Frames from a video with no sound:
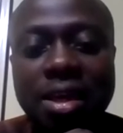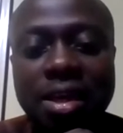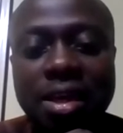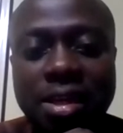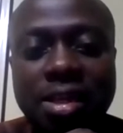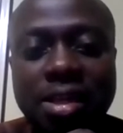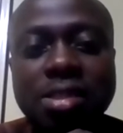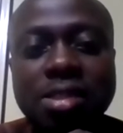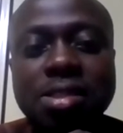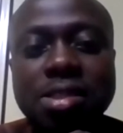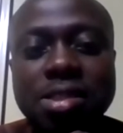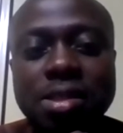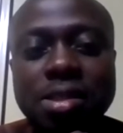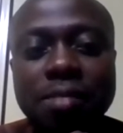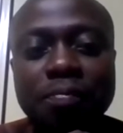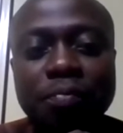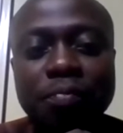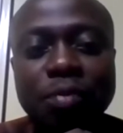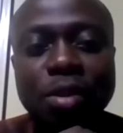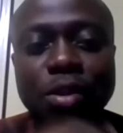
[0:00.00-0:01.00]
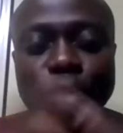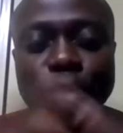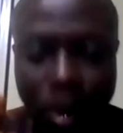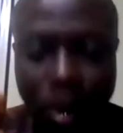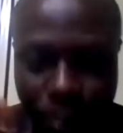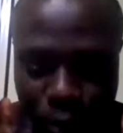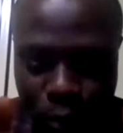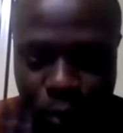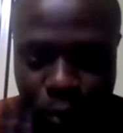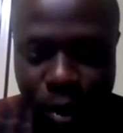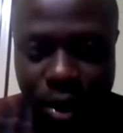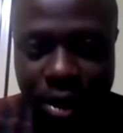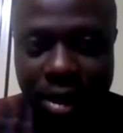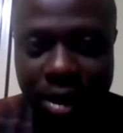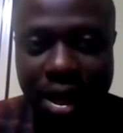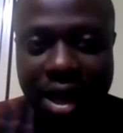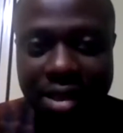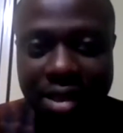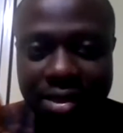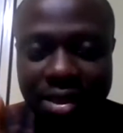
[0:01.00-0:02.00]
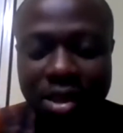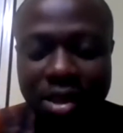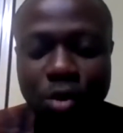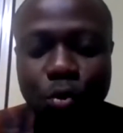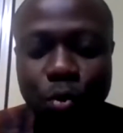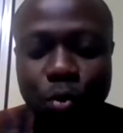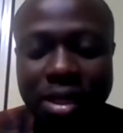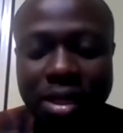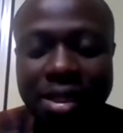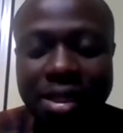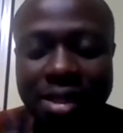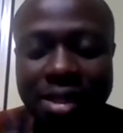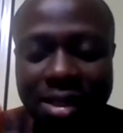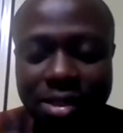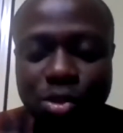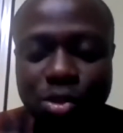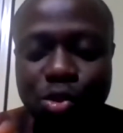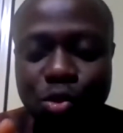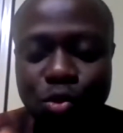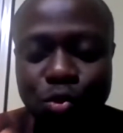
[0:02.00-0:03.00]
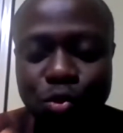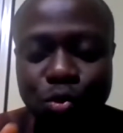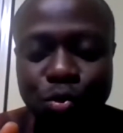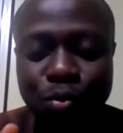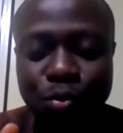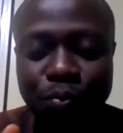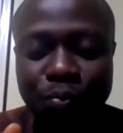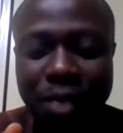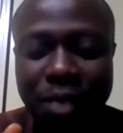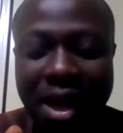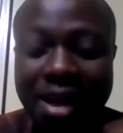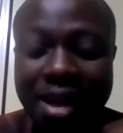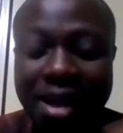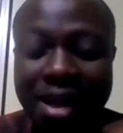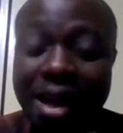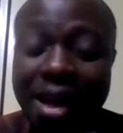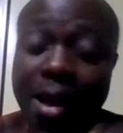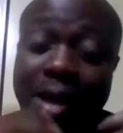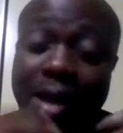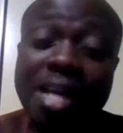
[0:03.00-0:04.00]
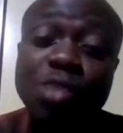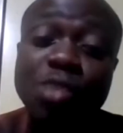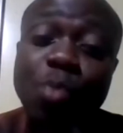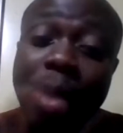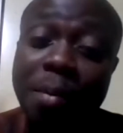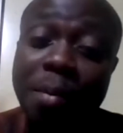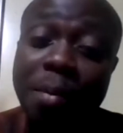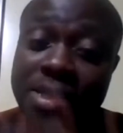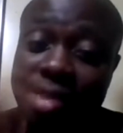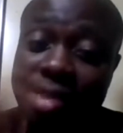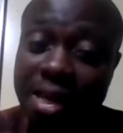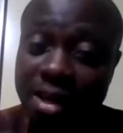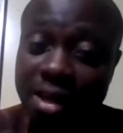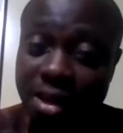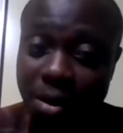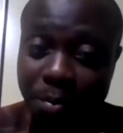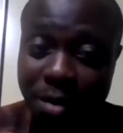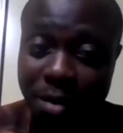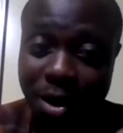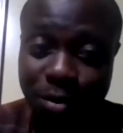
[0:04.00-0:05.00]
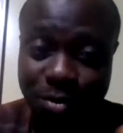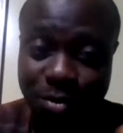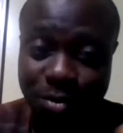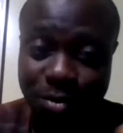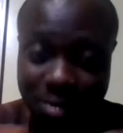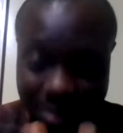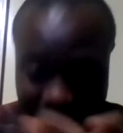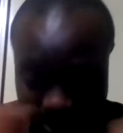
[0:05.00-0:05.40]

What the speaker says: is number 1. I think we need to, and that's why I'm excited about